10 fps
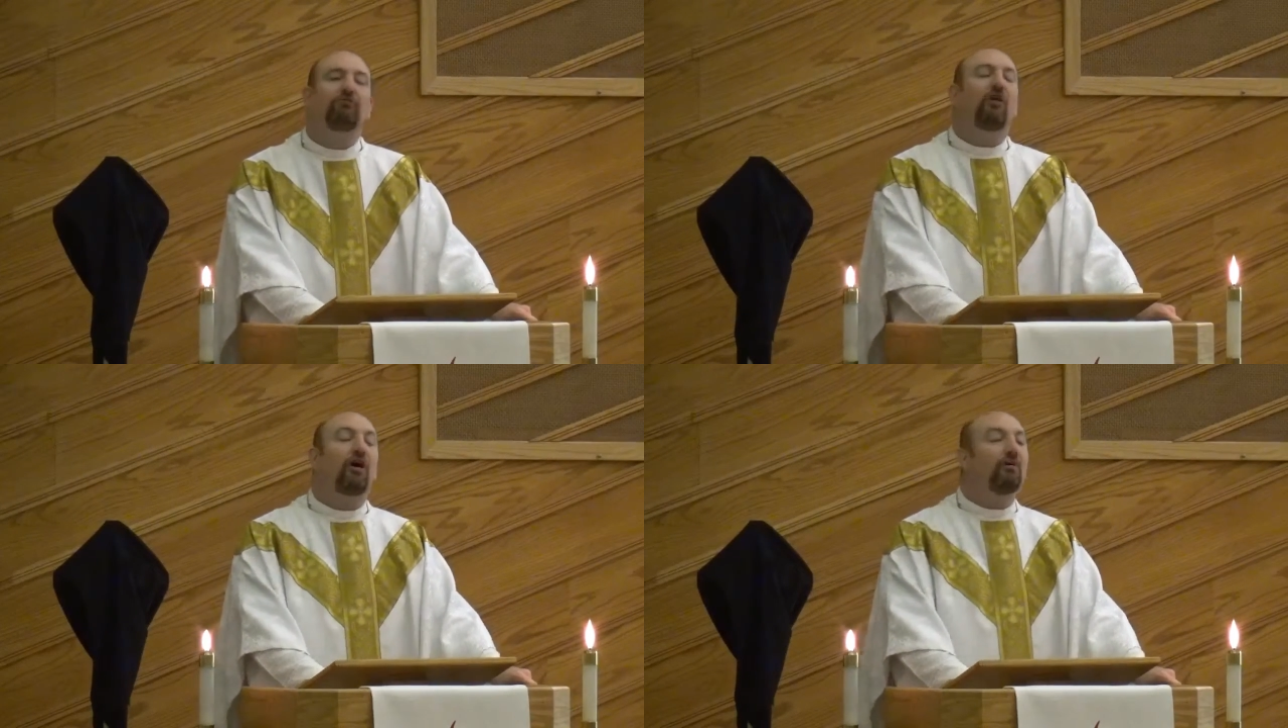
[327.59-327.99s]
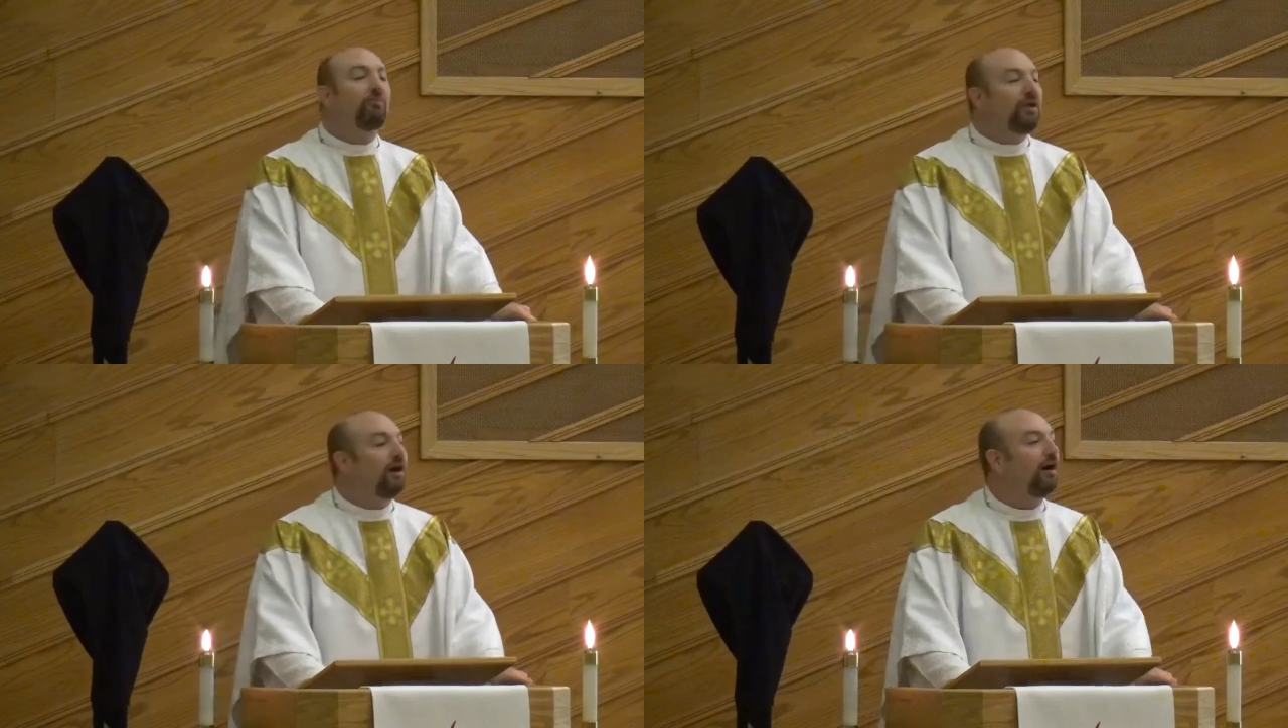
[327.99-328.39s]
far
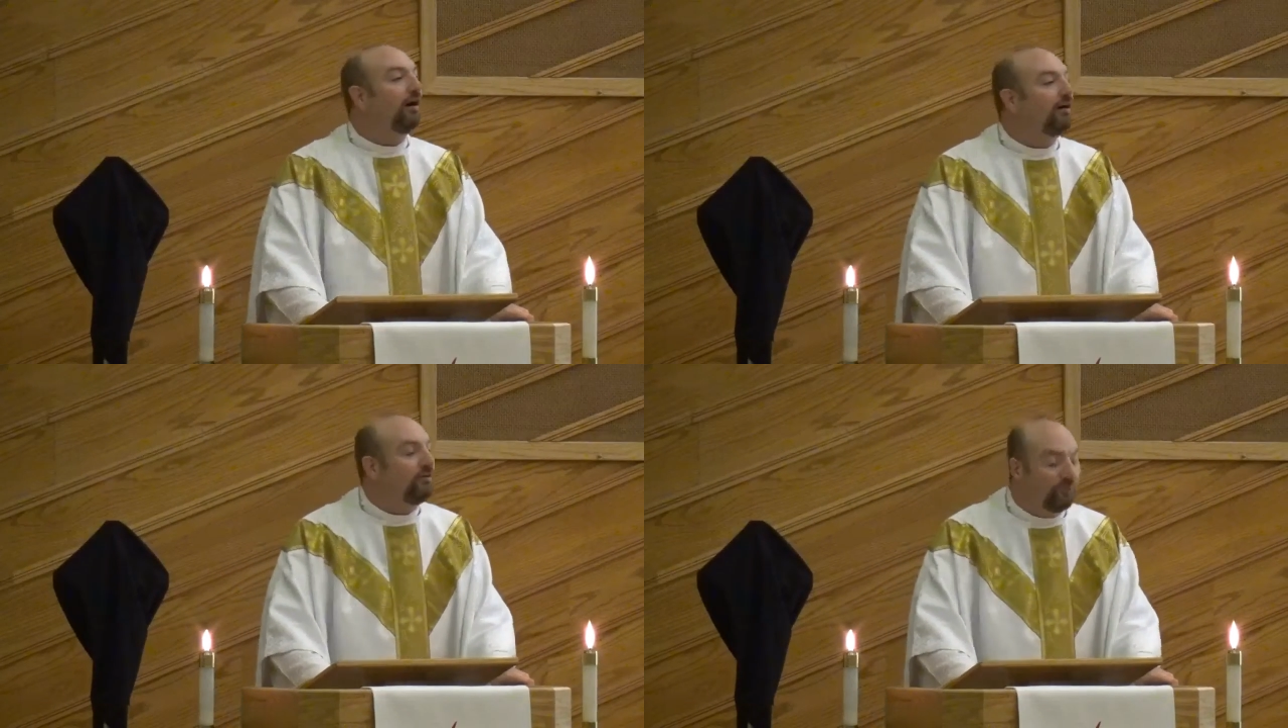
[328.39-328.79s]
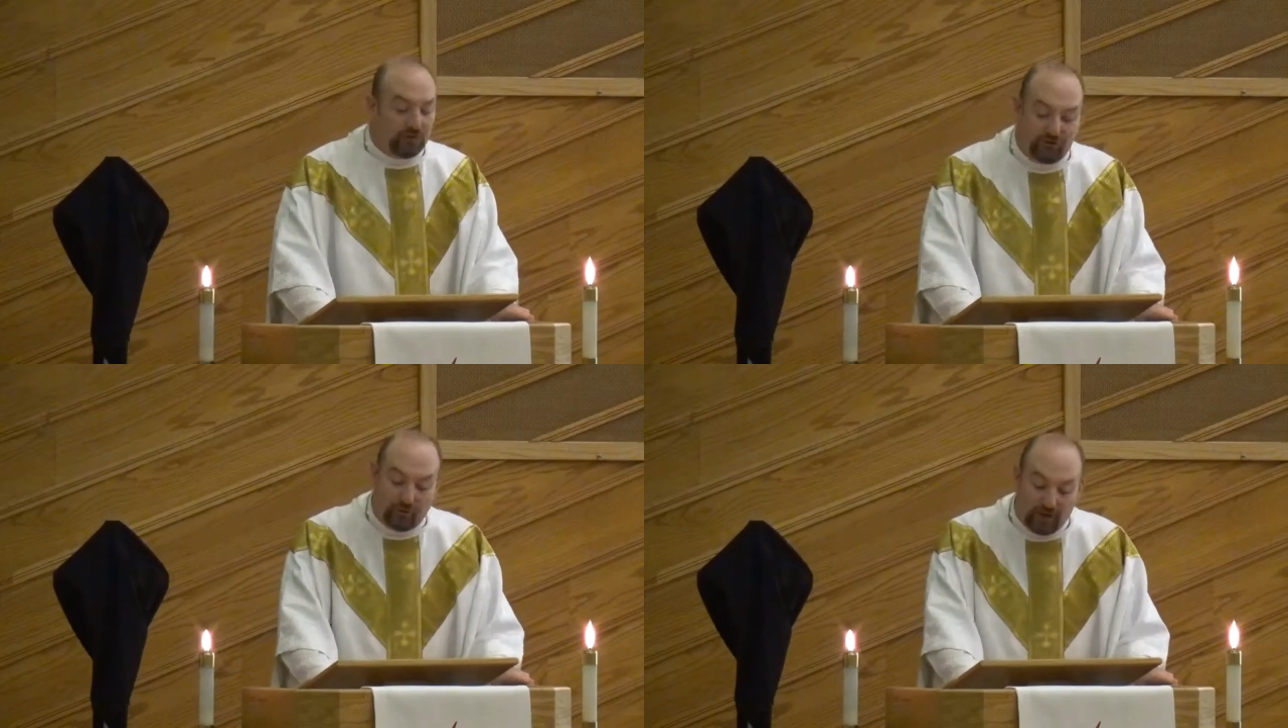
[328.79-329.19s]
beyond
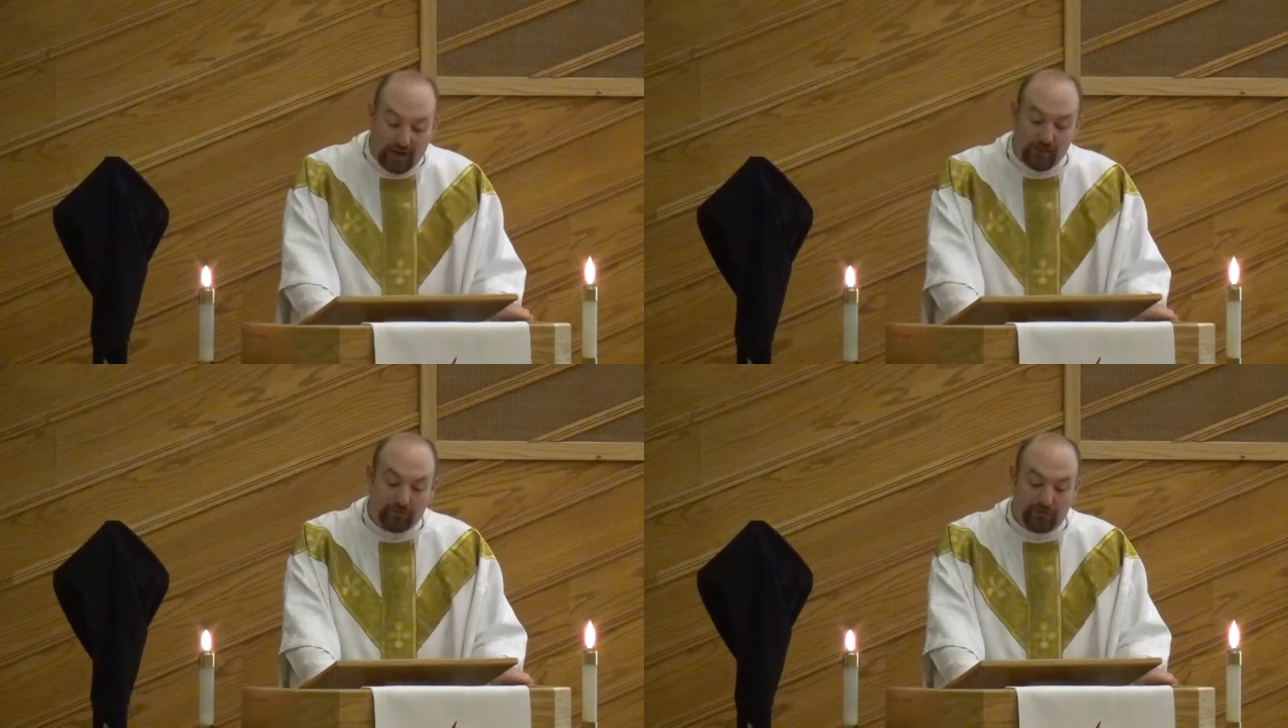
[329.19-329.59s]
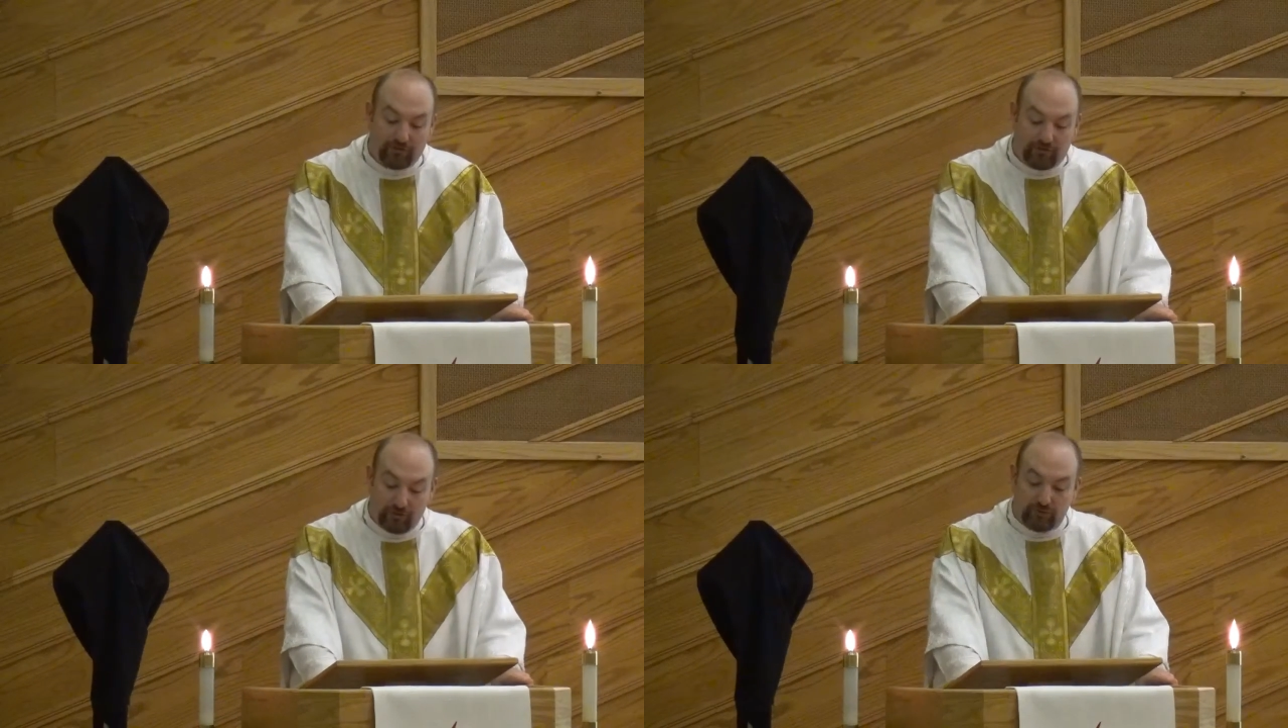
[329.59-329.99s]
what you are able
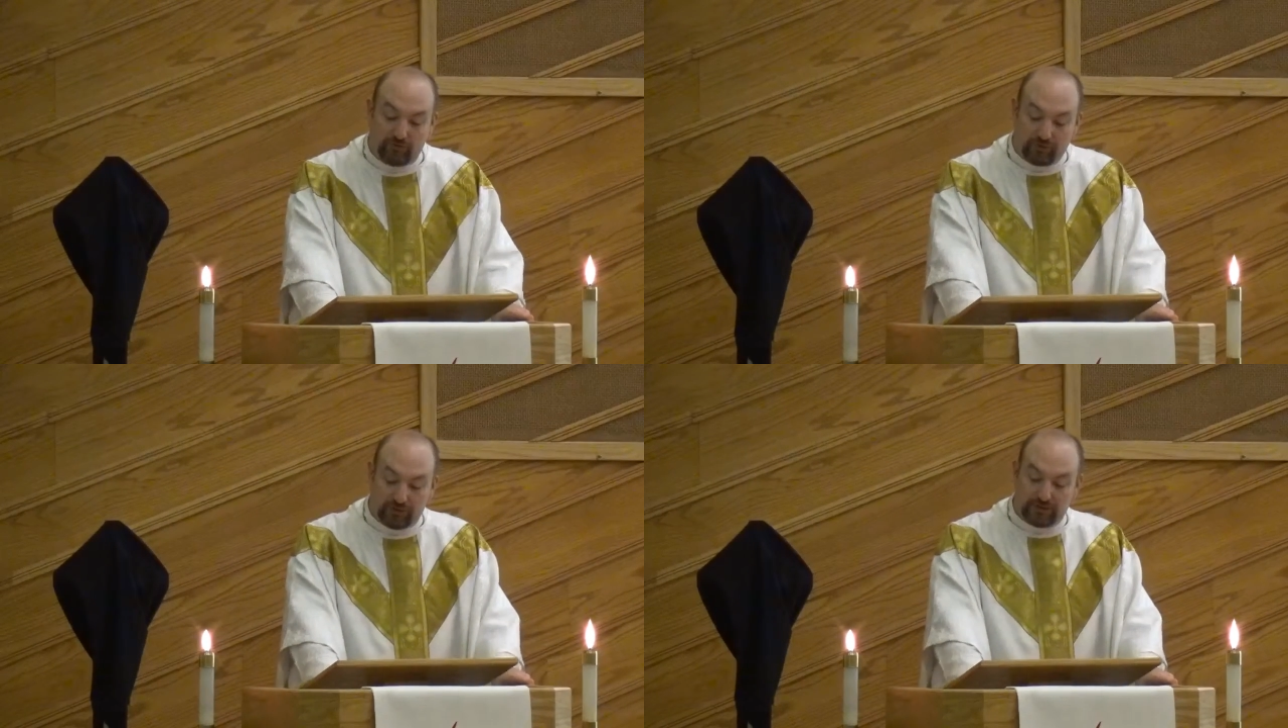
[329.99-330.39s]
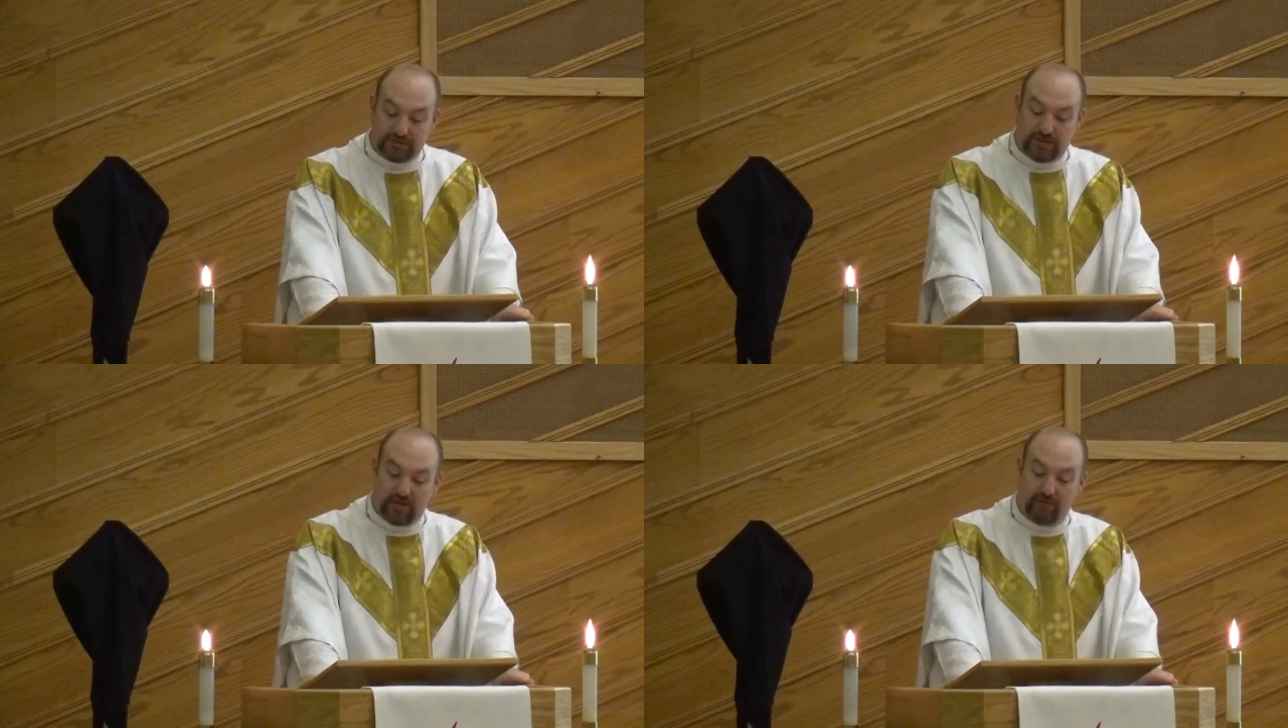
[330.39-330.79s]
to do for
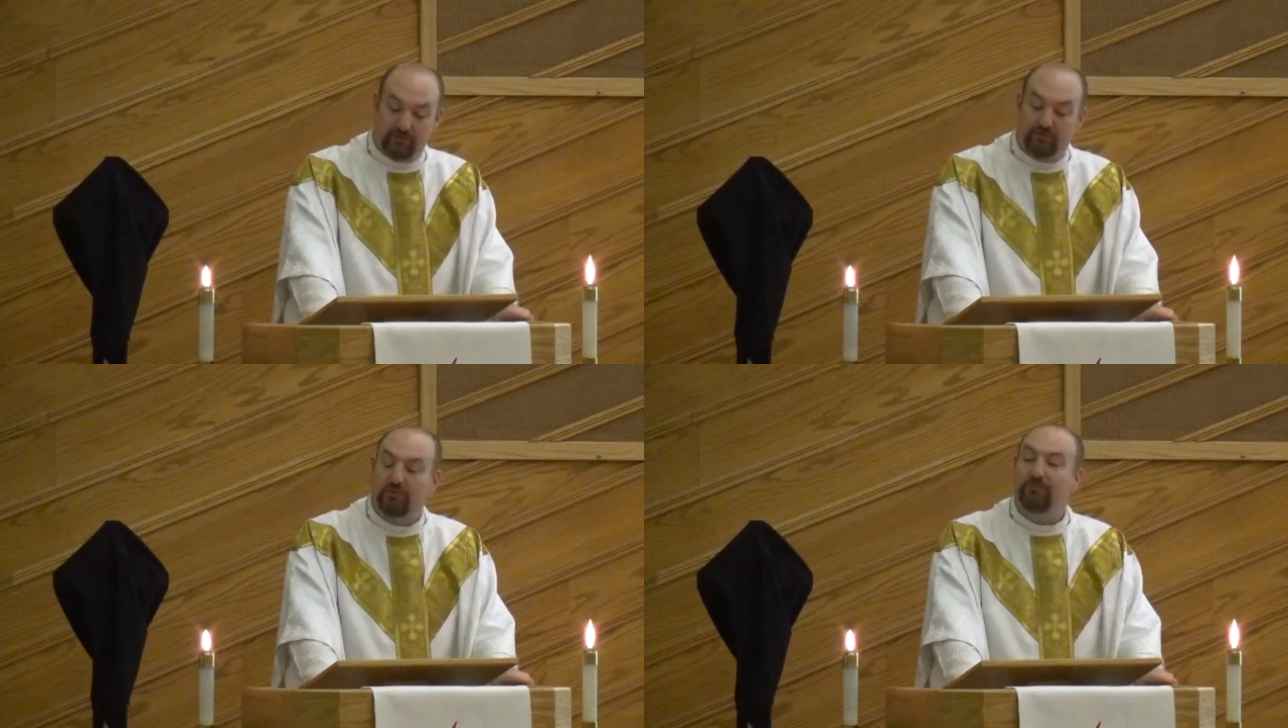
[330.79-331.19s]
yourself.